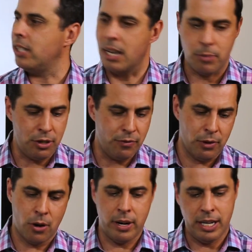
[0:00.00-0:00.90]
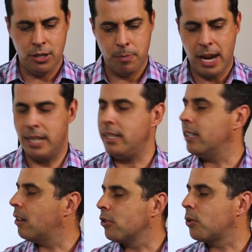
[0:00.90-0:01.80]
You got to put new flooring and new
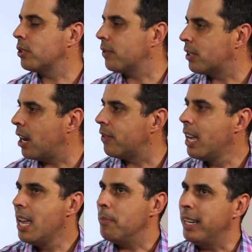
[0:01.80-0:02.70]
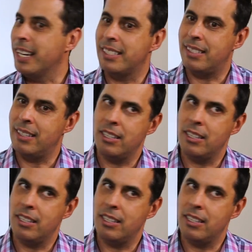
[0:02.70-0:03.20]
painting and all sorts of stuff because,